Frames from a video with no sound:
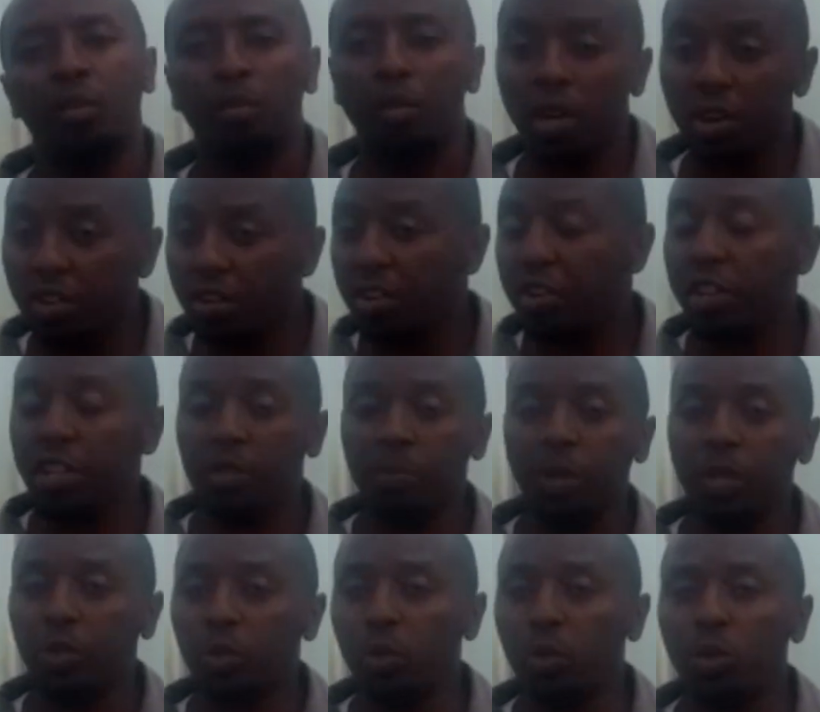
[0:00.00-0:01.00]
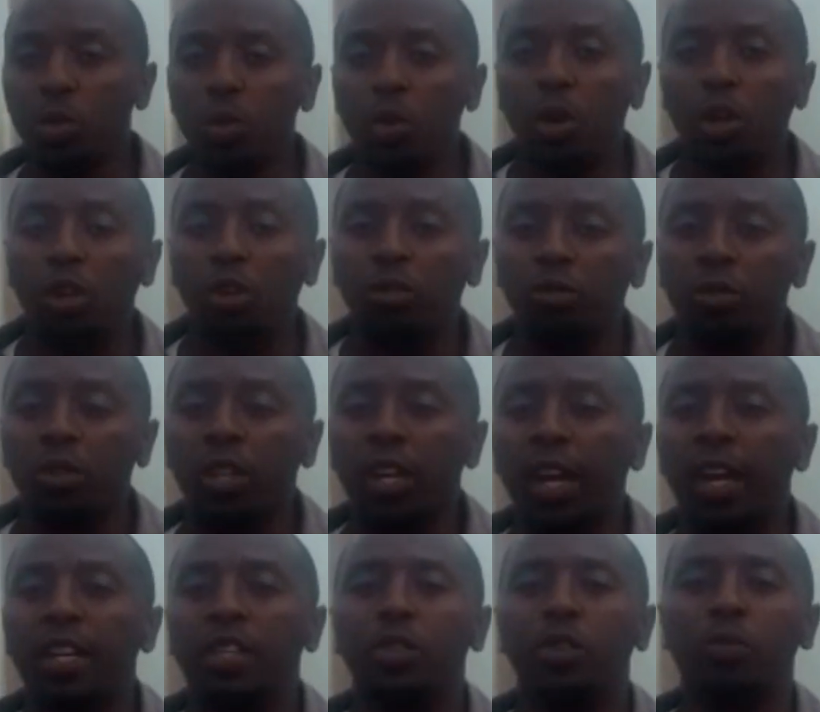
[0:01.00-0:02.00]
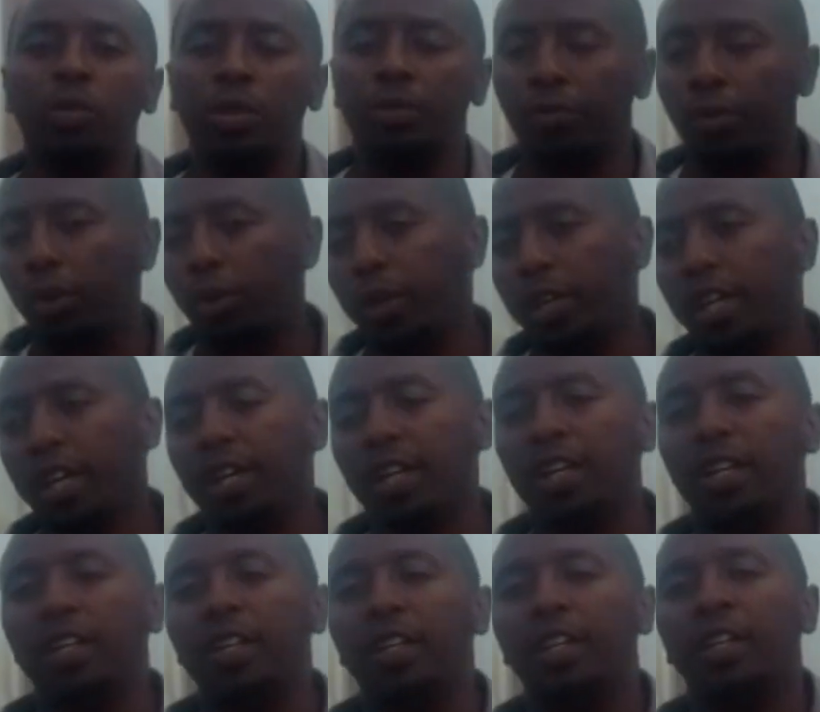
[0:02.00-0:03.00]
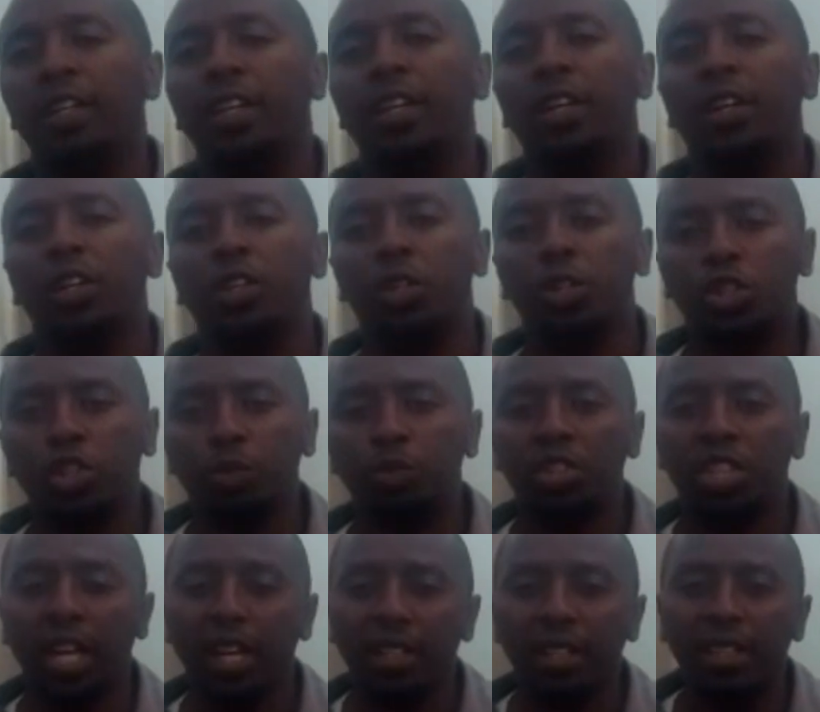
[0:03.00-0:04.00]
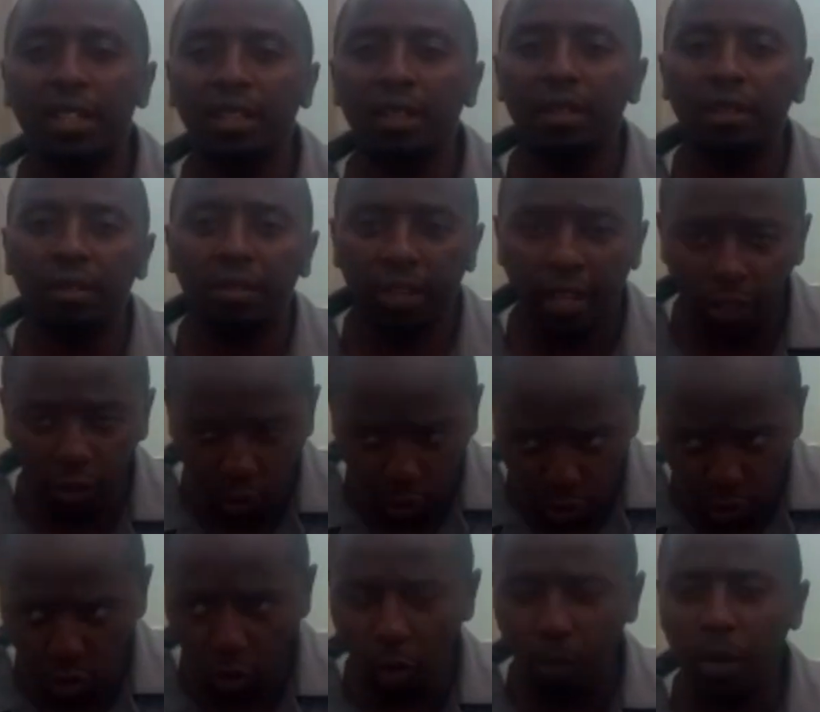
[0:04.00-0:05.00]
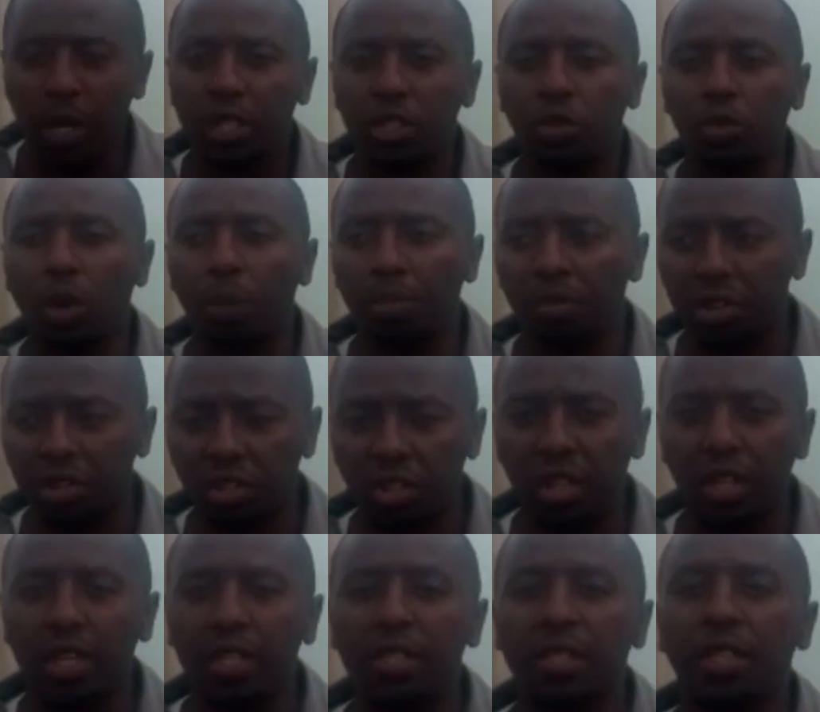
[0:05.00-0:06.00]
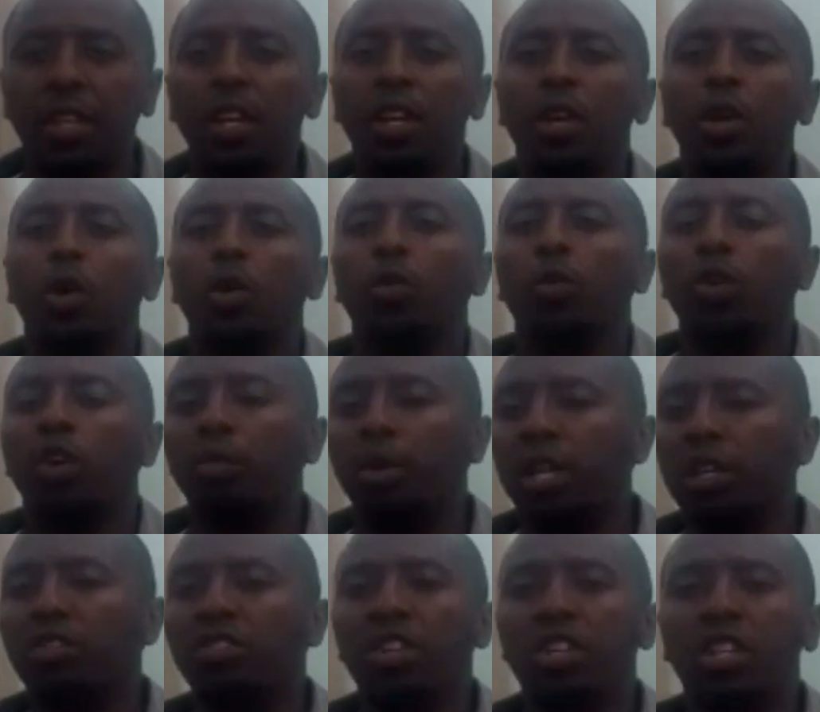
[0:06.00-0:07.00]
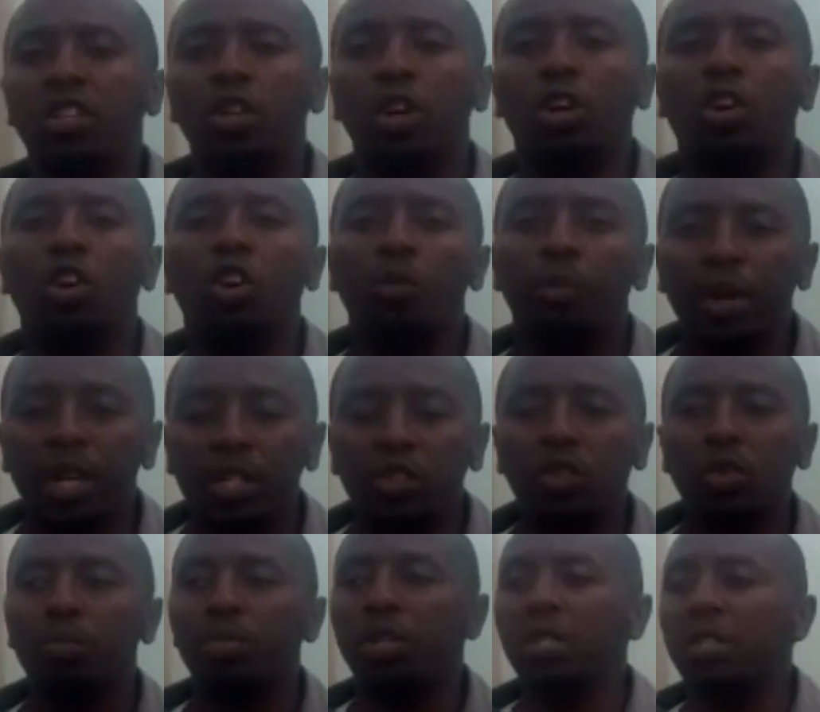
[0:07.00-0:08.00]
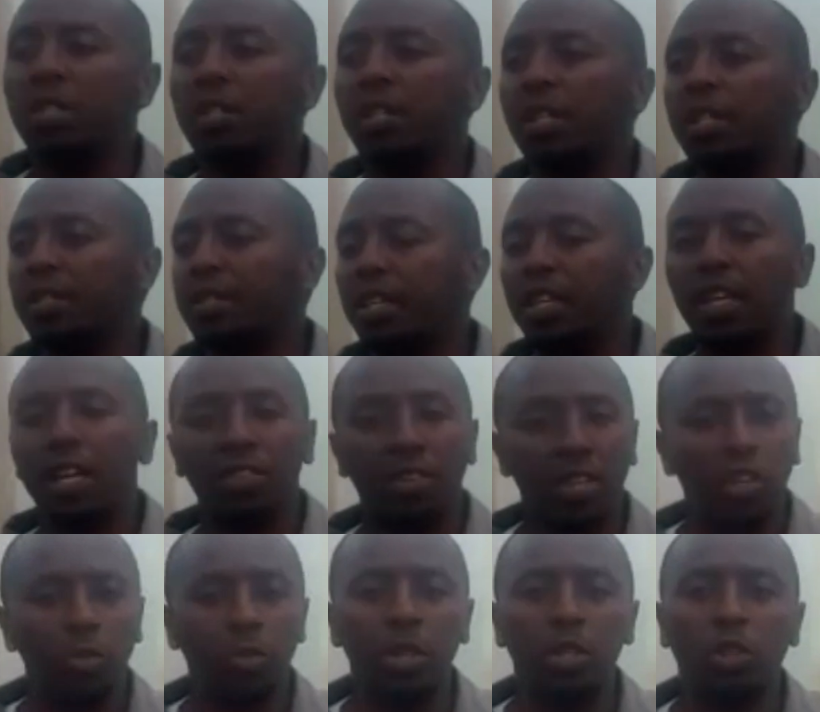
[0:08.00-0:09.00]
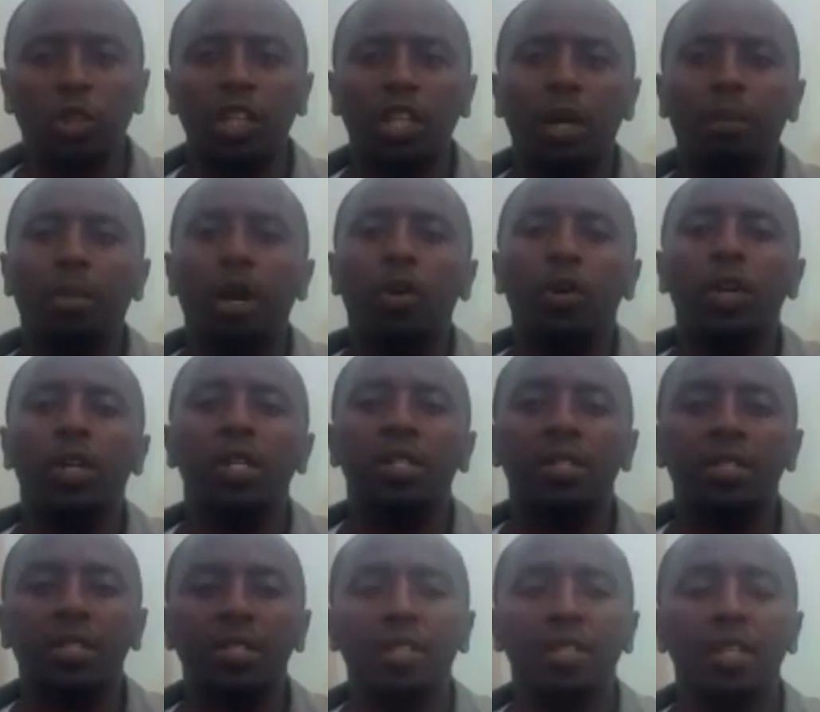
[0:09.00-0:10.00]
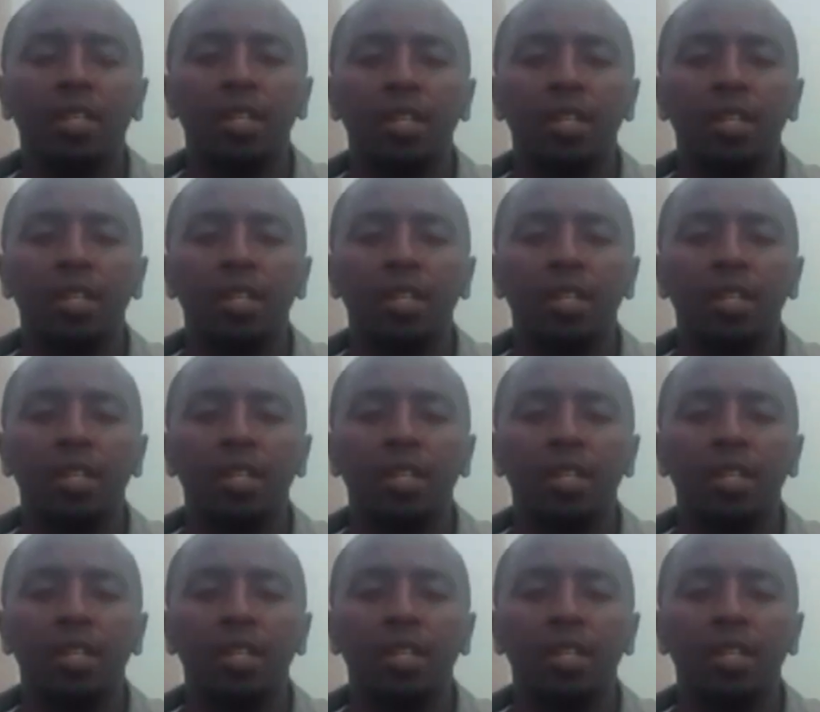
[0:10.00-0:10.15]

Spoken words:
Merry Christmas to you, all of you guys who've been following our YouTube channel. Thank you so much. We appreciate. We've been reading your comments. We've been seeing everything you've been talking about us.